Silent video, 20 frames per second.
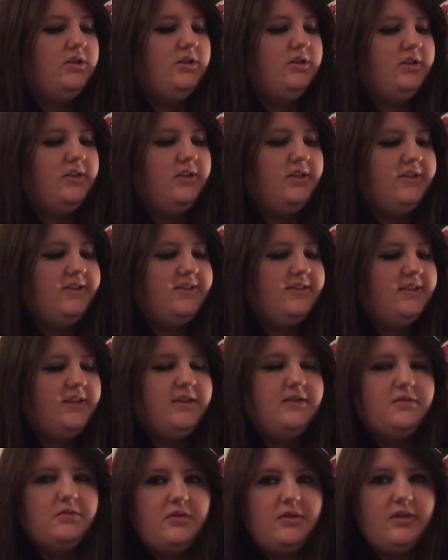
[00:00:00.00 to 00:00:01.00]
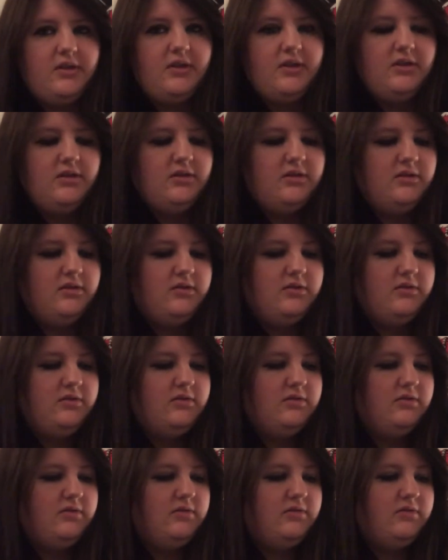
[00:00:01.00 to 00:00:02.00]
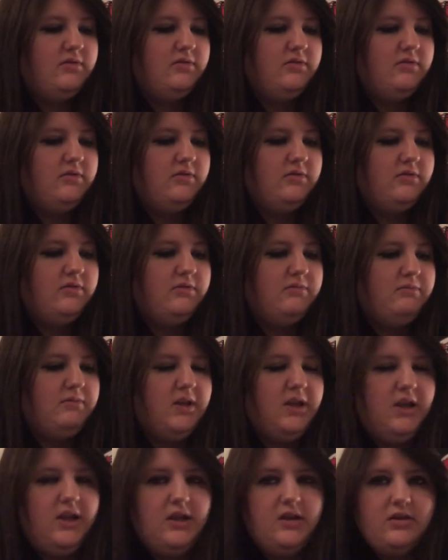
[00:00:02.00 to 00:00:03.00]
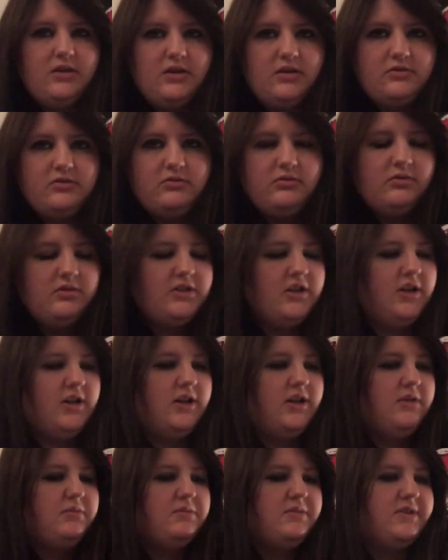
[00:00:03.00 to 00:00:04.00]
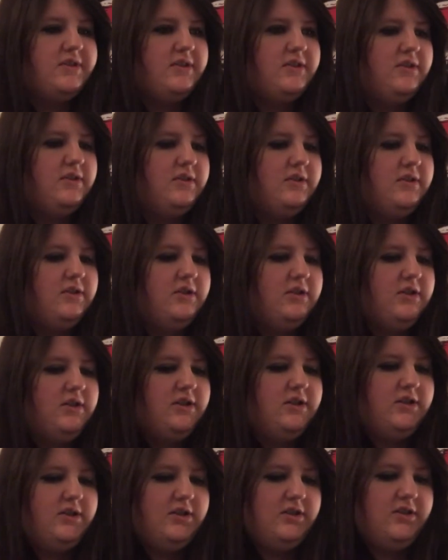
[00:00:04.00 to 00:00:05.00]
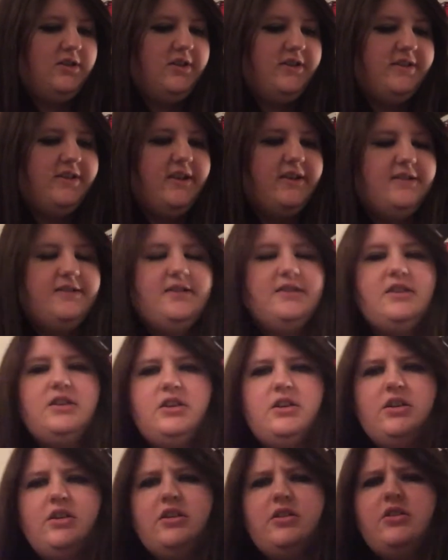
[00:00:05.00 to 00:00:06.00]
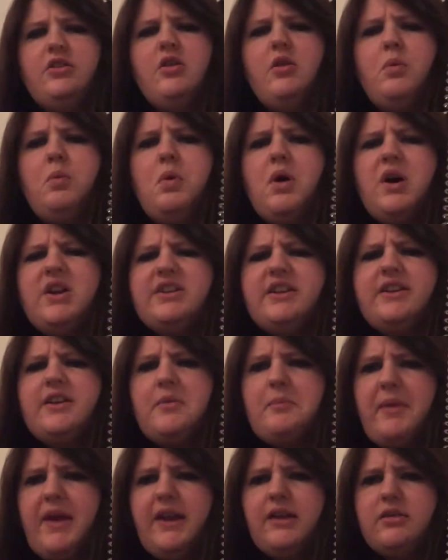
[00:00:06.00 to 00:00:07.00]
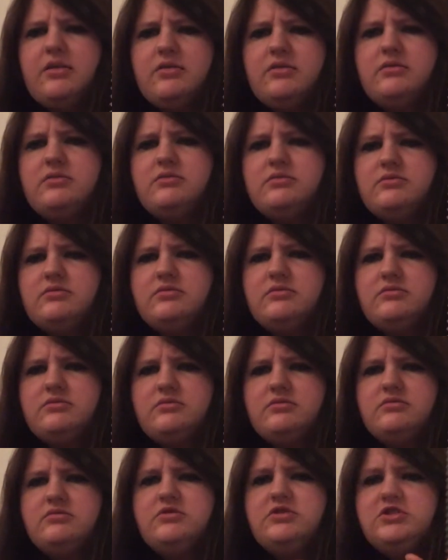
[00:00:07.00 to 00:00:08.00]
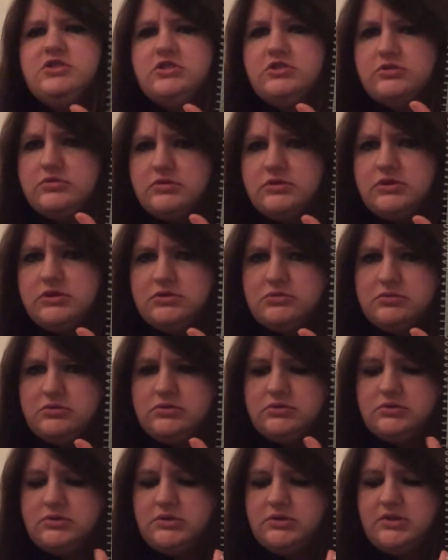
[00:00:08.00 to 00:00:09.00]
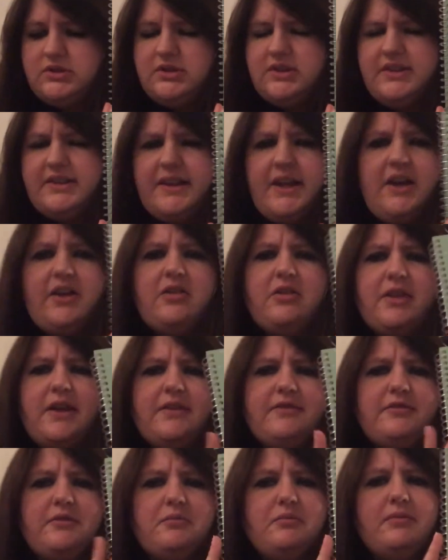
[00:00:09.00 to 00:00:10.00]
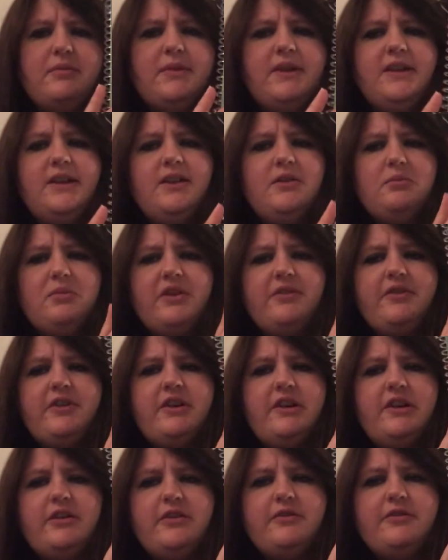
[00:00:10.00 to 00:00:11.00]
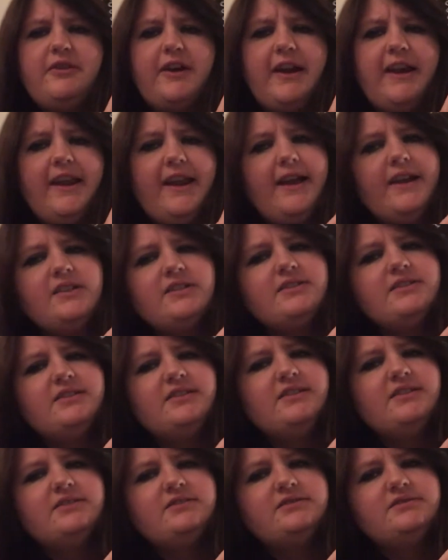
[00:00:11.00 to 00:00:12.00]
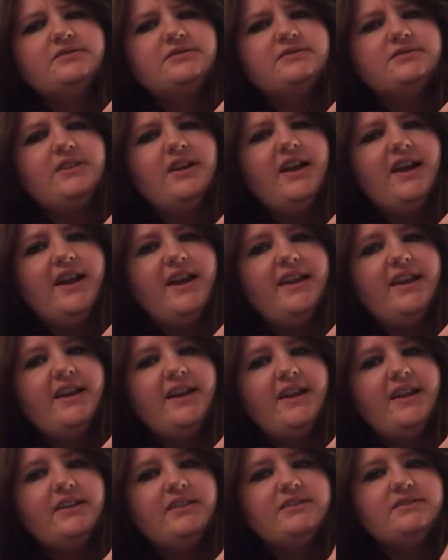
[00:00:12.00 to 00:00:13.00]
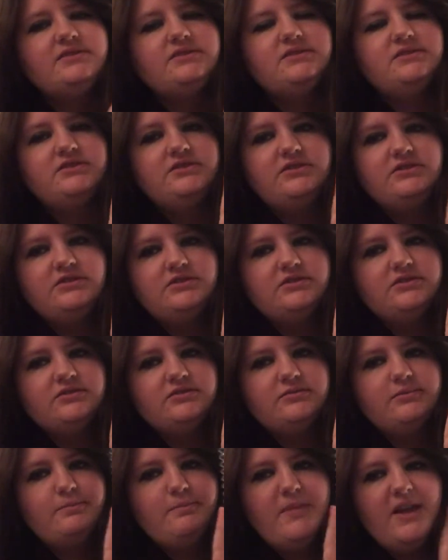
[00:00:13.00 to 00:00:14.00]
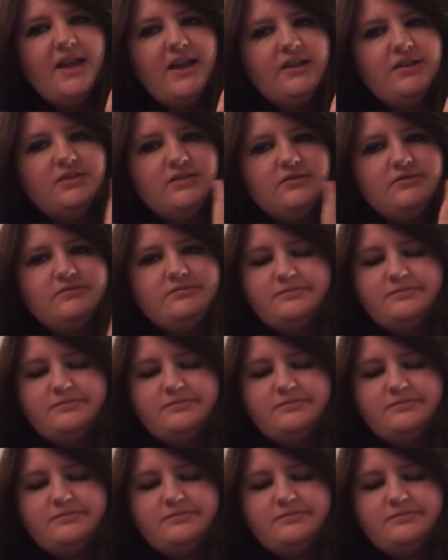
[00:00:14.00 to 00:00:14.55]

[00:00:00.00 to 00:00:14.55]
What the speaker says: And this stays with me at all times, and it says, "You're one in a melon. You're so cute." I got that from my very good friend Nat. Hi Nat. Melon.